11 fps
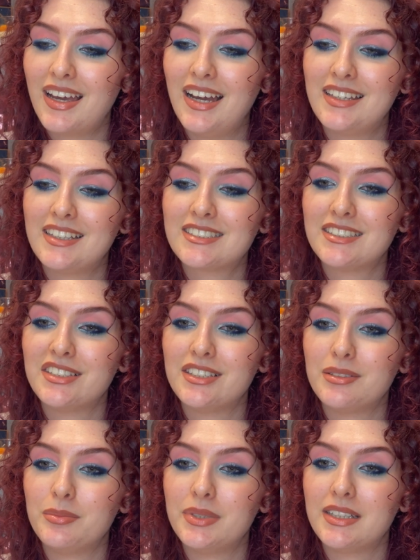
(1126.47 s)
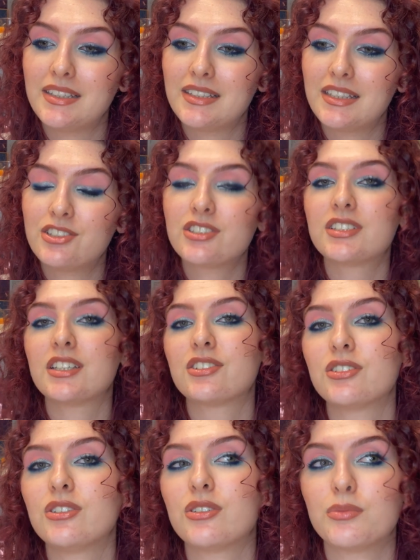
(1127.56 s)
And it's a little bit, it just takes a
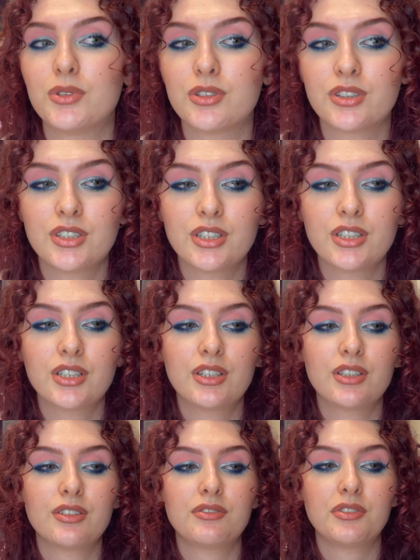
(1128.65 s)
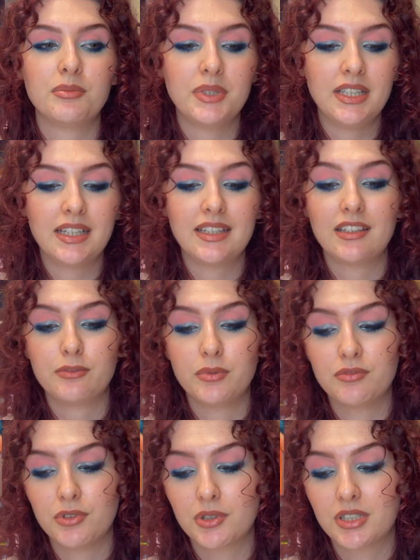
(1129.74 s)
lot more for me, and I've been
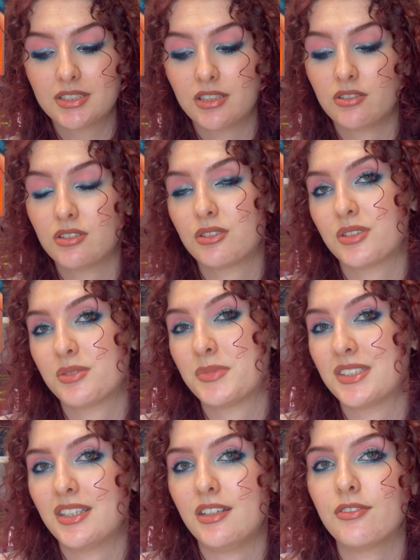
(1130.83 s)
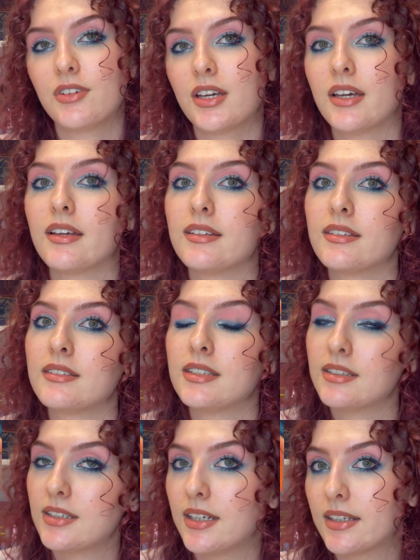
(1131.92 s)
focusing on the Christmas Eve and the
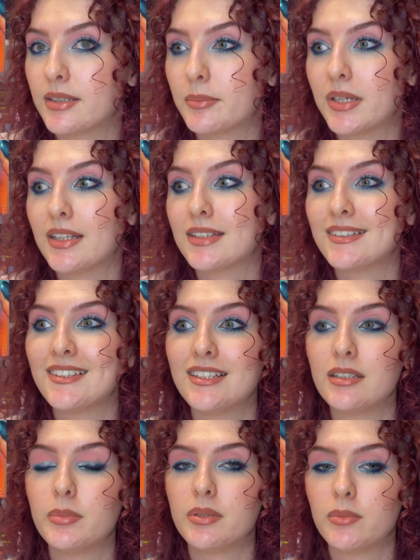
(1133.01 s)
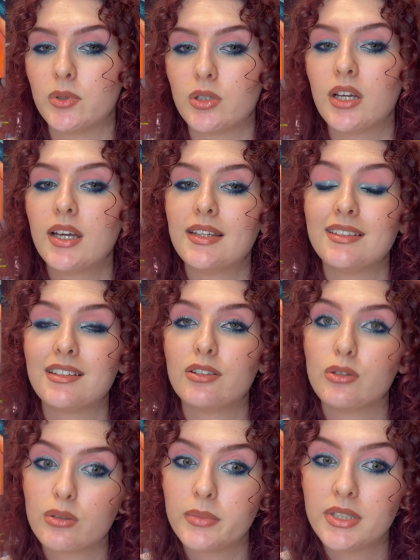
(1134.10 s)
Liana palette a little bit more than I
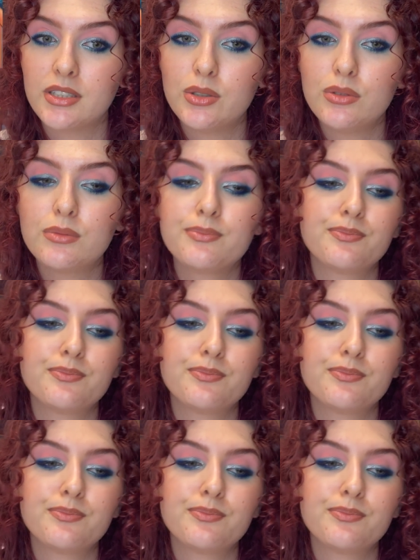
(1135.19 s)
normally do.